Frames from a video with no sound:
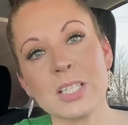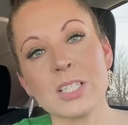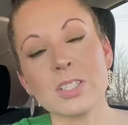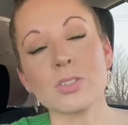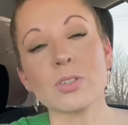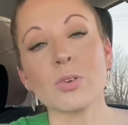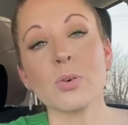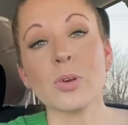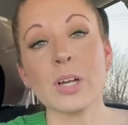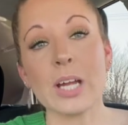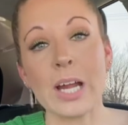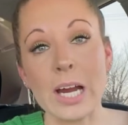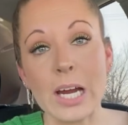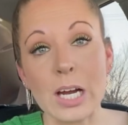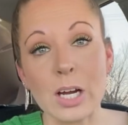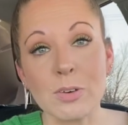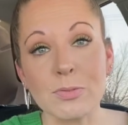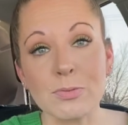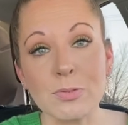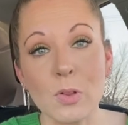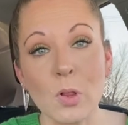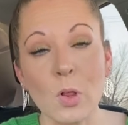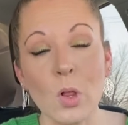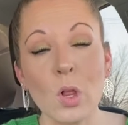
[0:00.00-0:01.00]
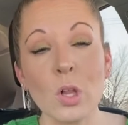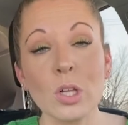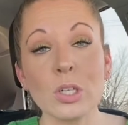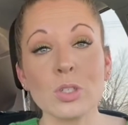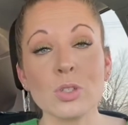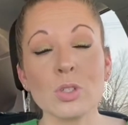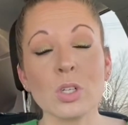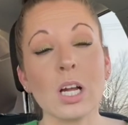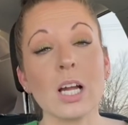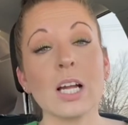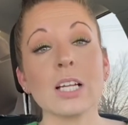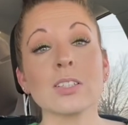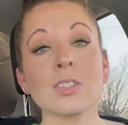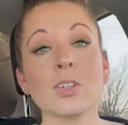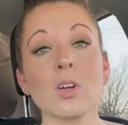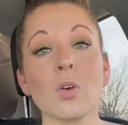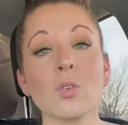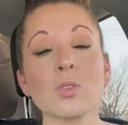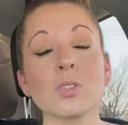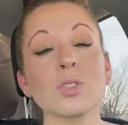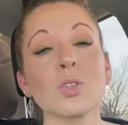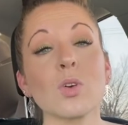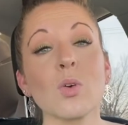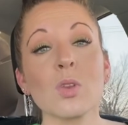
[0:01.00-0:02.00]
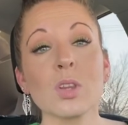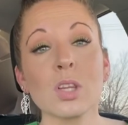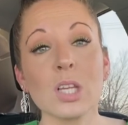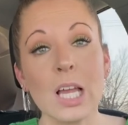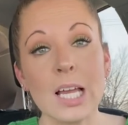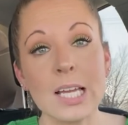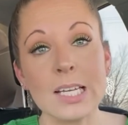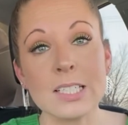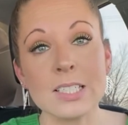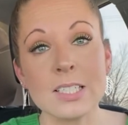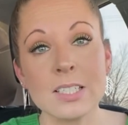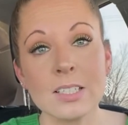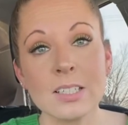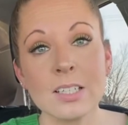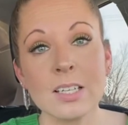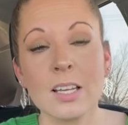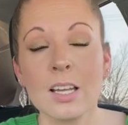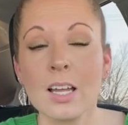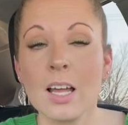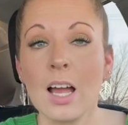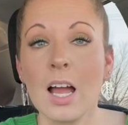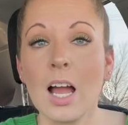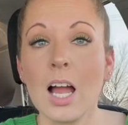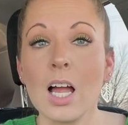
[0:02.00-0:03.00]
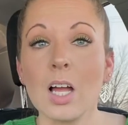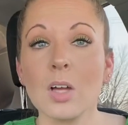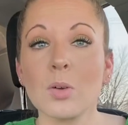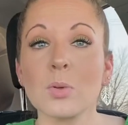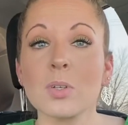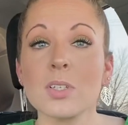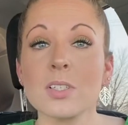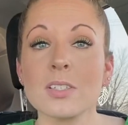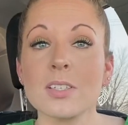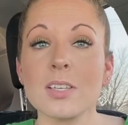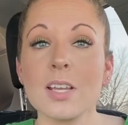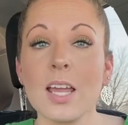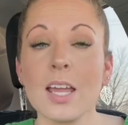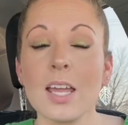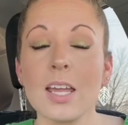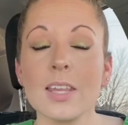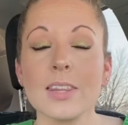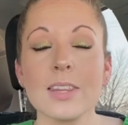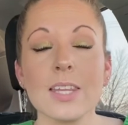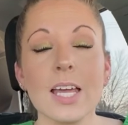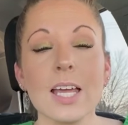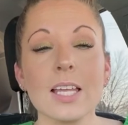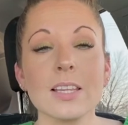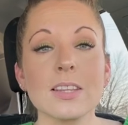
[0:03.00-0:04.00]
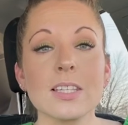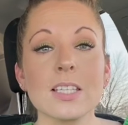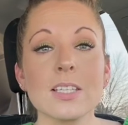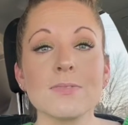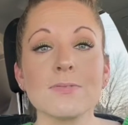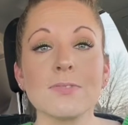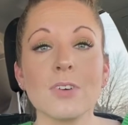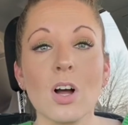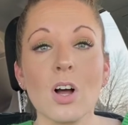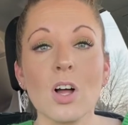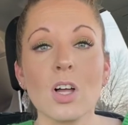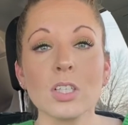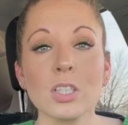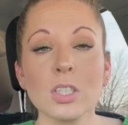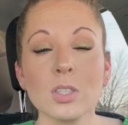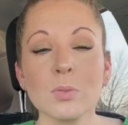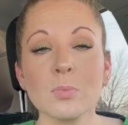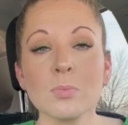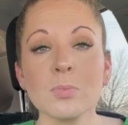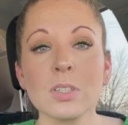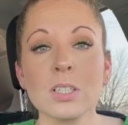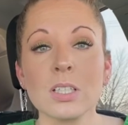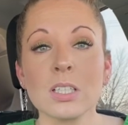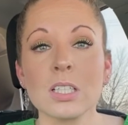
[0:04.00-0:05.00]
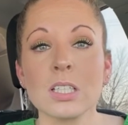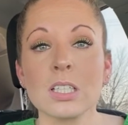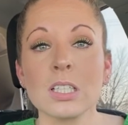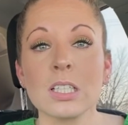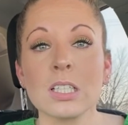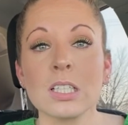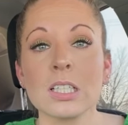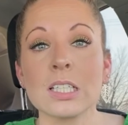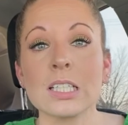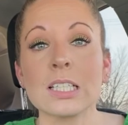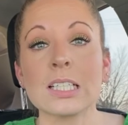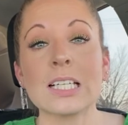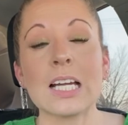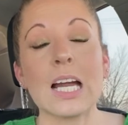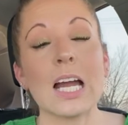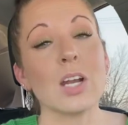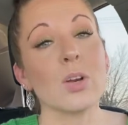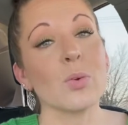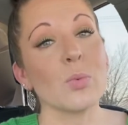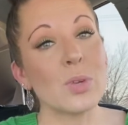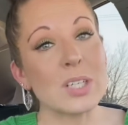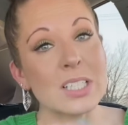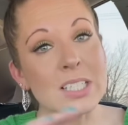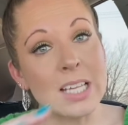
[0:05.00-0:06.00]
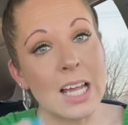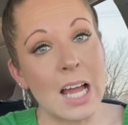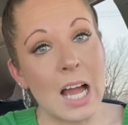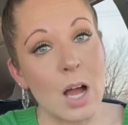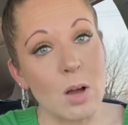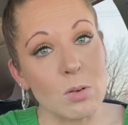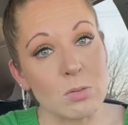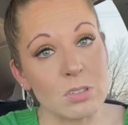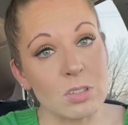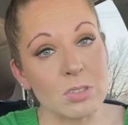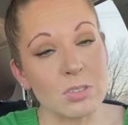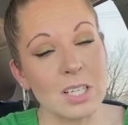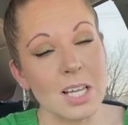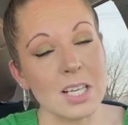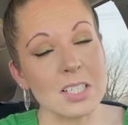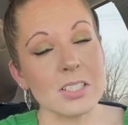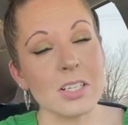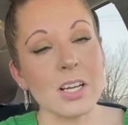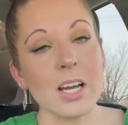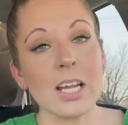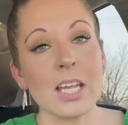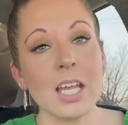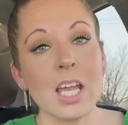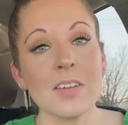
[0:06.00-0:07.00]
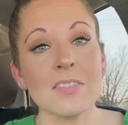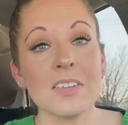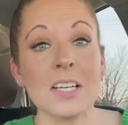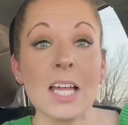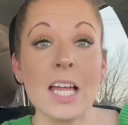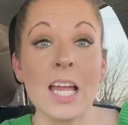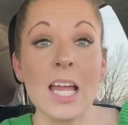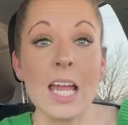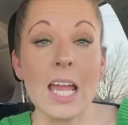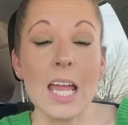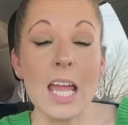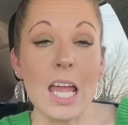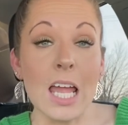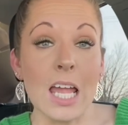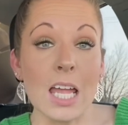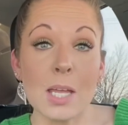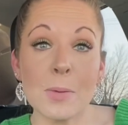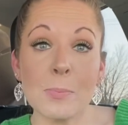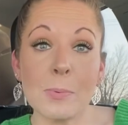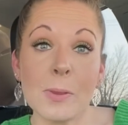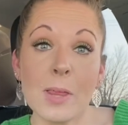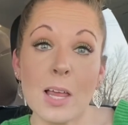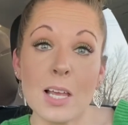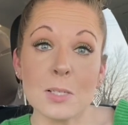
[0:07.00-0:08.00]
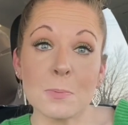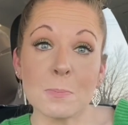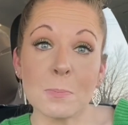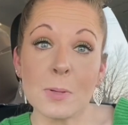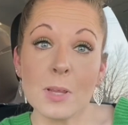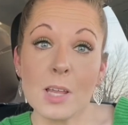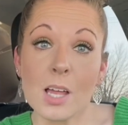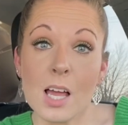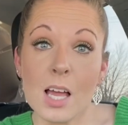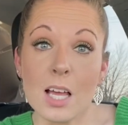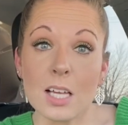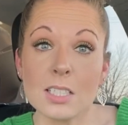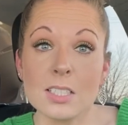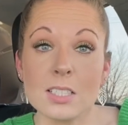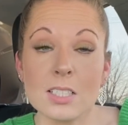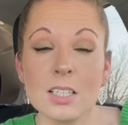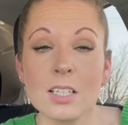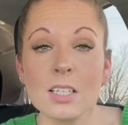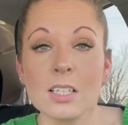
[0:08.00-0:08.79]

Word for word: so careful and trying to go so light, I will say that the volume kind of went down. So yesterday I gave it A plus plus.